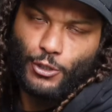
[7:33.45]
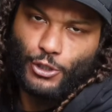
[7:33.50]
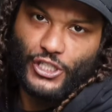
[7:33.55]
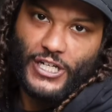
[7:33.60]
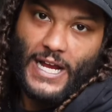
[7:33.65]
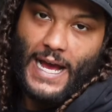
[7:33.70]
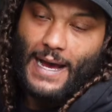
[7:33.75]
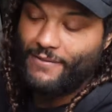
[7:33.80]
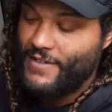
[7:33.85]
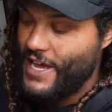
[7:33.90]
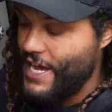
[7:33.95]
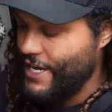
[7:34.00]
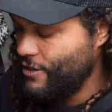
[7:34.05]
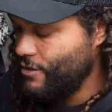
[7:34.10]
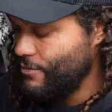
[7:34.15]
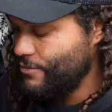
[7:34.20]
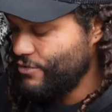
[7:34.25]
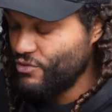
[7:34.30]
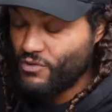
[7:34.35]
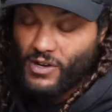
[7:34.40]
shop
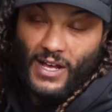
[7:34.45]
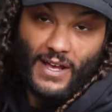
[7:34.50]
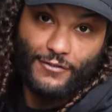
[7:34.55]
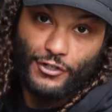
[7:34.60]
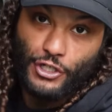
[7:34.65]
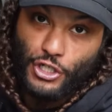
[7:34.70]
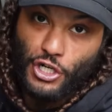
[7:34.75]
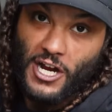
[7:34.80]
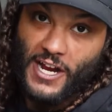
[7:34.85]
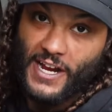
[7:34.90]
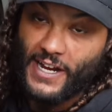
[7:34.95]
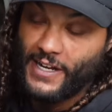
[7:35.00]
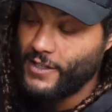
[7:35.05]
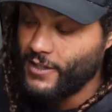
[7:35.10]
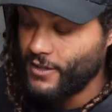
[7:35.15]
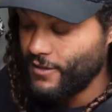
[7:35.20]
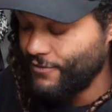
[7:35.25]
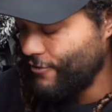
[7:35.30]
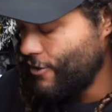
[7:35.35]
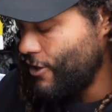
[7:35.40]
vacuums will have a drain
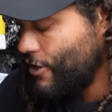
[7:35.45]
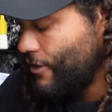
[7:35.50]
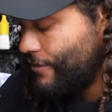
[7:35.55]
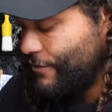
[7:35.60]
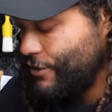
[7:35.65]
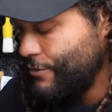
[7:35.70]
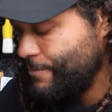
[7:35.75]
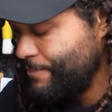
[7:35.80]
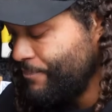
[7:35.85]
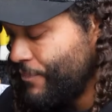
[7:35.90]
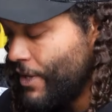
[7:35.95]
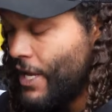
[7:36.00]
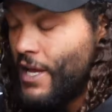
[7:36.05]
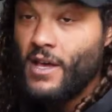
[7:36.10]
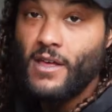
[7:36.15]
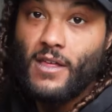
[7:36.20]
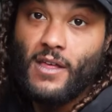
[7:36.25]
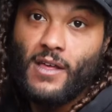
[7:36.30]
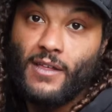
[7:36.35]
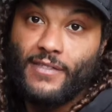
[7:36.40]
in the front of them.
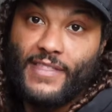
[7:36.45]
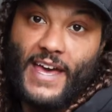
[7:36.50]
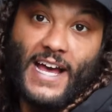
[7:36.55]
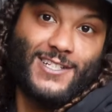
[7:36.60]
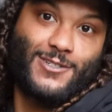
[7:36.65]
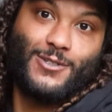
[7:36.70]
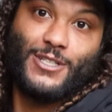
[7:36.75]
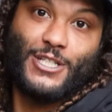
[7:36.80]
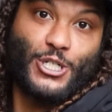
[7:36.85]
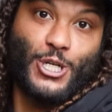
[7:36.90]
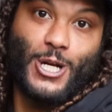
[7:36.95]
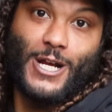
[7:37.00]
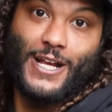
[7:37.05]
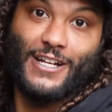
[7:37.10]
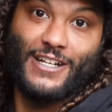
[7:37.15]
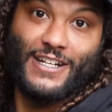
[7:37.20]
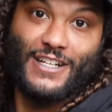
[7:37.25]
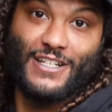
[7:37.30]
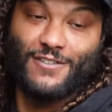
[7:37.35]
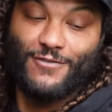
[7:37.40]
That's what the
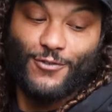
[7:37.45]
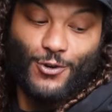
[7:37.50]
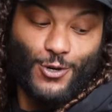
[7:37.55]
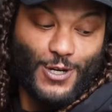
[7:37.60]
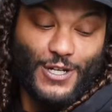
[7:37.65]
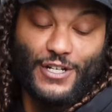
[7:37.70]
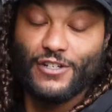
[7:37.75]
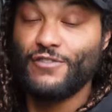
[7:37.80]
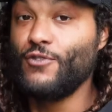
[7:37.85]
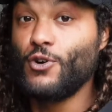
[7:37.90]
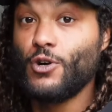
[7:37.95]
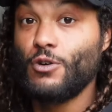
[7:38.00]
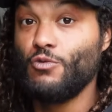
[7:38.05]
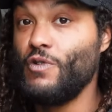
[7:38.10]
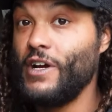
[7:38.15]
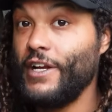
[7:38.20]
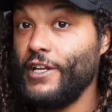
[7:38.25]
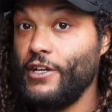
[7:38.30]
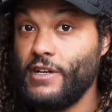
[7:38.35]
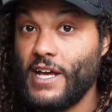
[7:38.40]
drain is for
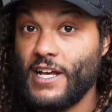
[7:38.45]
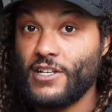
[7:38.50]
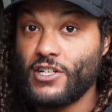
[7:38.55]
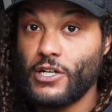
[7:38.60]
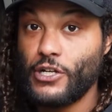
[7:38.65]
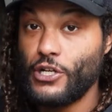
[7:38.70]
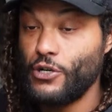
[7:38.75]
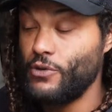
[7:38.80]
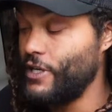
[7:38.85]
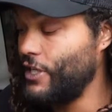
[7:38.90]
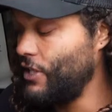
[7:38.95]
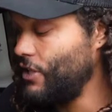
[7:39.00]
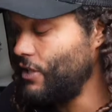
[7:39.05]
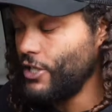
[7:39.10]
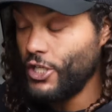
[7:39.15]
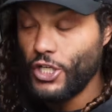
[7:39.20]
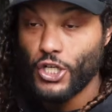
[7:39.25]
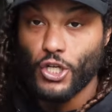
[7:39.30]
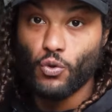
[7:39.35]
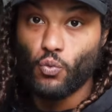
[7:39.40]
when you guys are doing
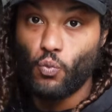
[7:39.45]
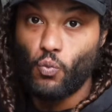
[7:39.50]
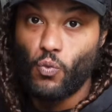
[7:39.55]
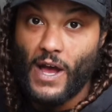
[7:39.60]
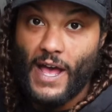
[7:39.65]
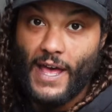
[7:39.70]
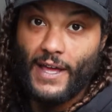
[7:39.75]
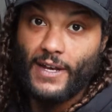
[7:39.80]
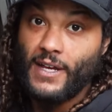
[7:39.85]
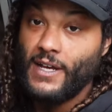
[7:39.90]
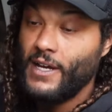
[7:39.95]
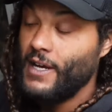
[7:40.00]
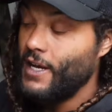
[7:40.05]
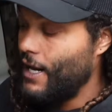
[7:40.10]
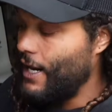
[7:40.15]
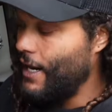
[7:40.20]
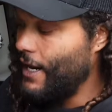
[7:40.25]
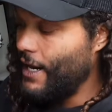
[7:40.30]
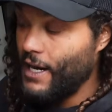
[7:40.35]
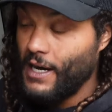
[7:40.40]
your wet
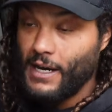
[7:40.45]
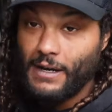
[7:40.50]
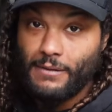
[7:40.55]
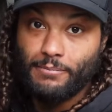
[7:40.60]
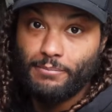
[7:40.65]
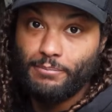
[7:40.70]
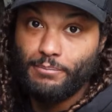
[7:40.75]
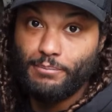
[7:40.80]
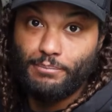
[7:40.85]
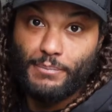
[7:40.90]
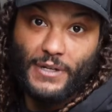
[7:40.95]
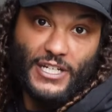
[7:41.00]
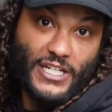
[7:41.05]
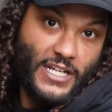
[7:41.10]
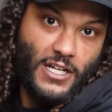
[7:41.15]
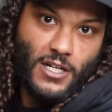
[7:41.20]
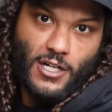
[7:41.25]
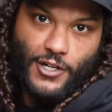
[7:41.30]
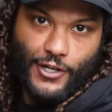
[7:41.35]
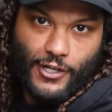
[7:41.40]

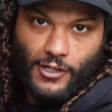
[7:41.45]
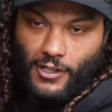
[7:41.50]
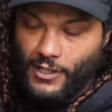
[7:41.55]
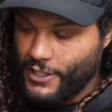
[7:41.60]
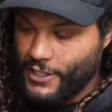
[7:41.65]
material